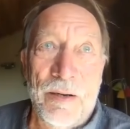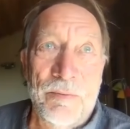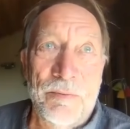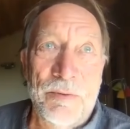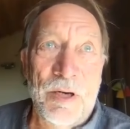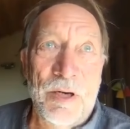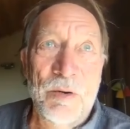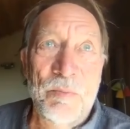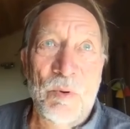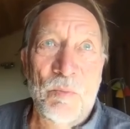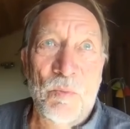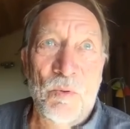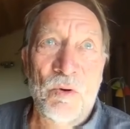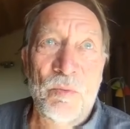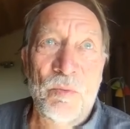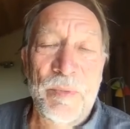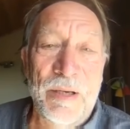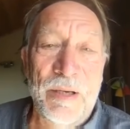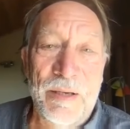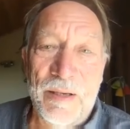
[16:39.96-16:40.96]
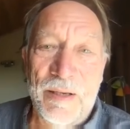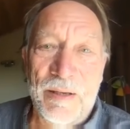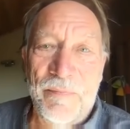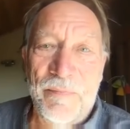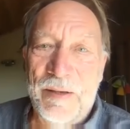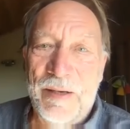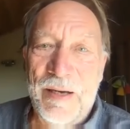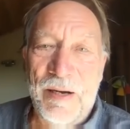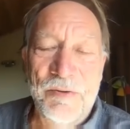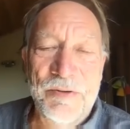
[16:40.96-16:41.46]
global warming, if
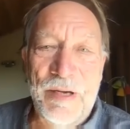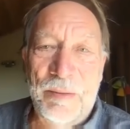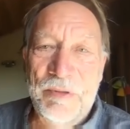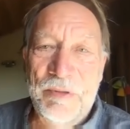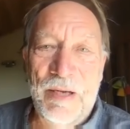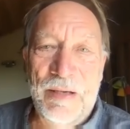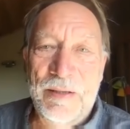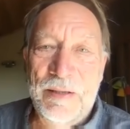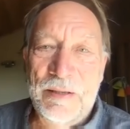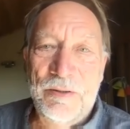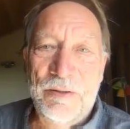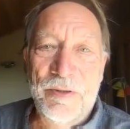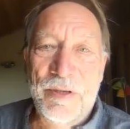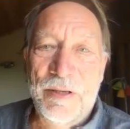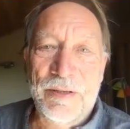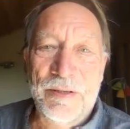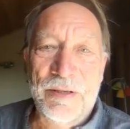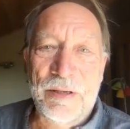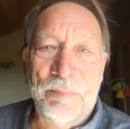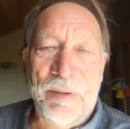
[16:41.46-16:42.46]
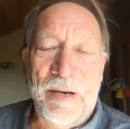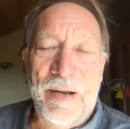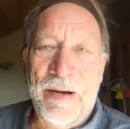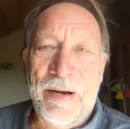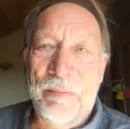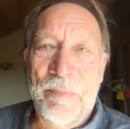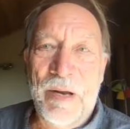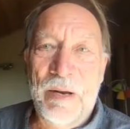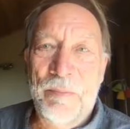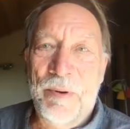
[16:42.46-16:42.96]
it goes up 10 degrees, the
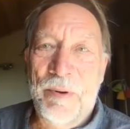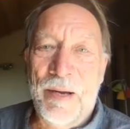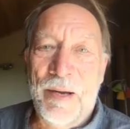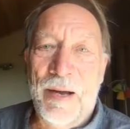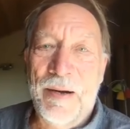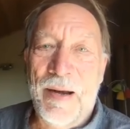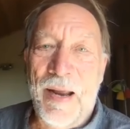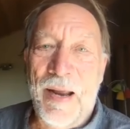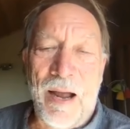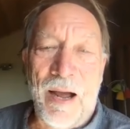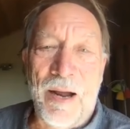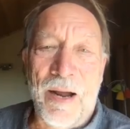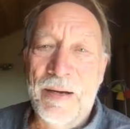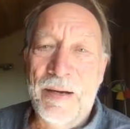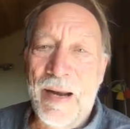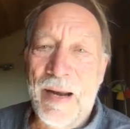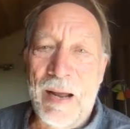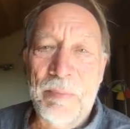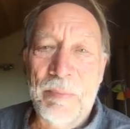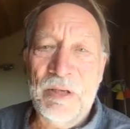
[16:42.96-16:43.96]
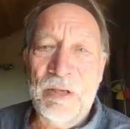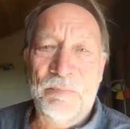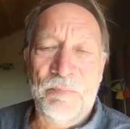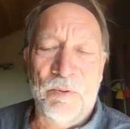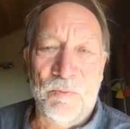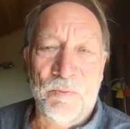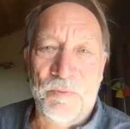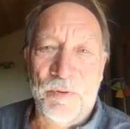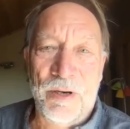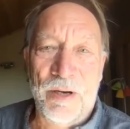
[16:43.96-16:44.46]
planet may be
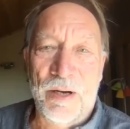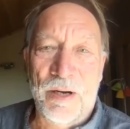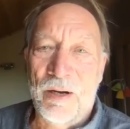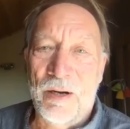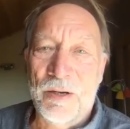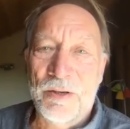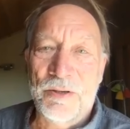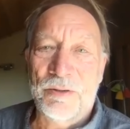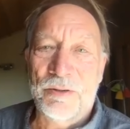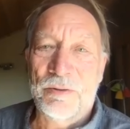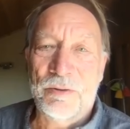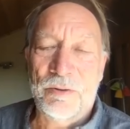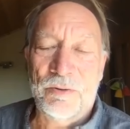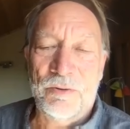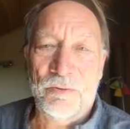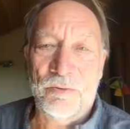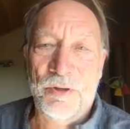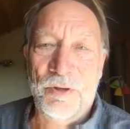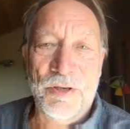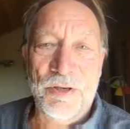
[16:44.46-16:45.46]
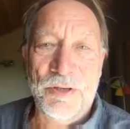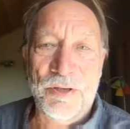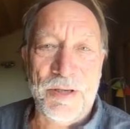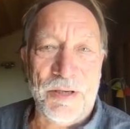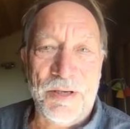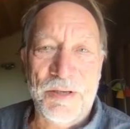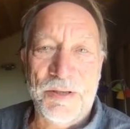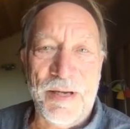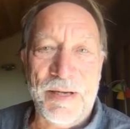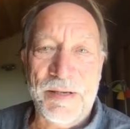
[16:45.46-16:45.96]
uninhabitable for large creatures
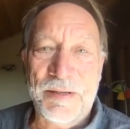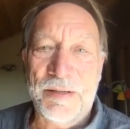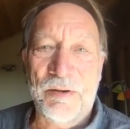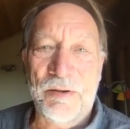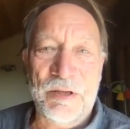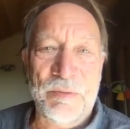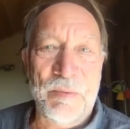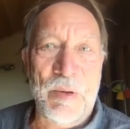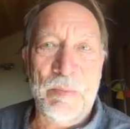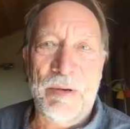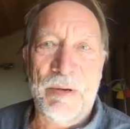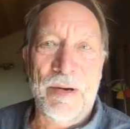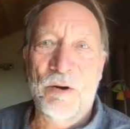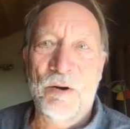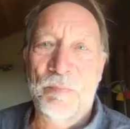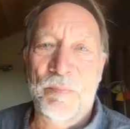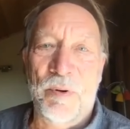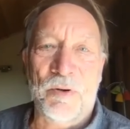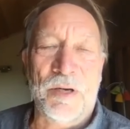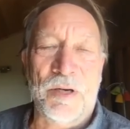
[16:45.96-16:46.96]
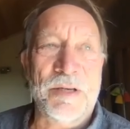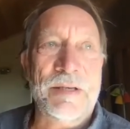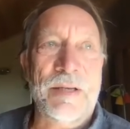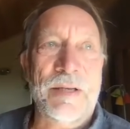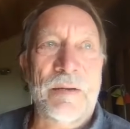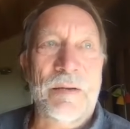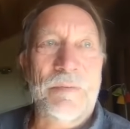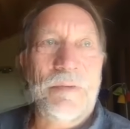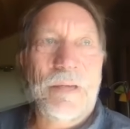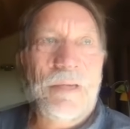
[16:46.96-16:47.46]
such as ourselves. There may be no pockets
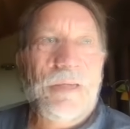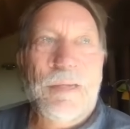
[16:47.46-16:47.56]
left.